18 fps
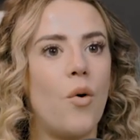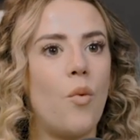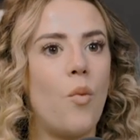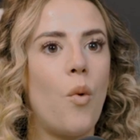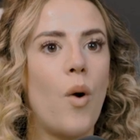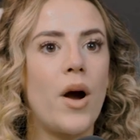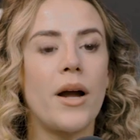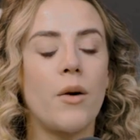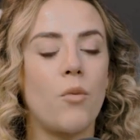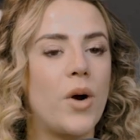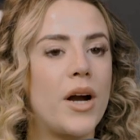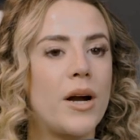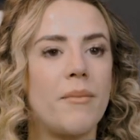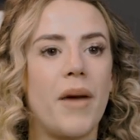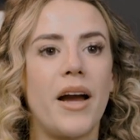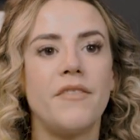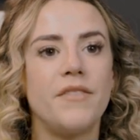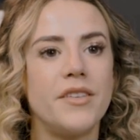what,
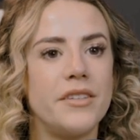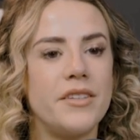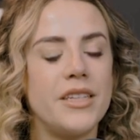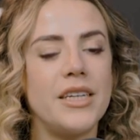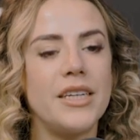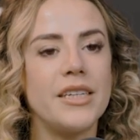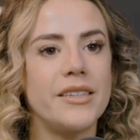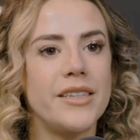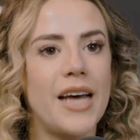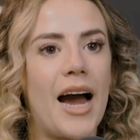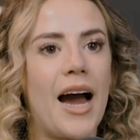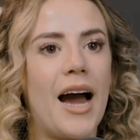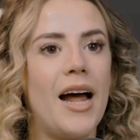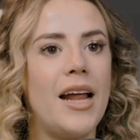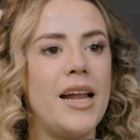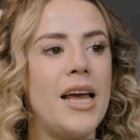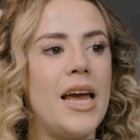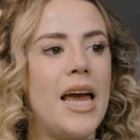where my physique is
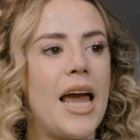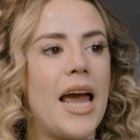at,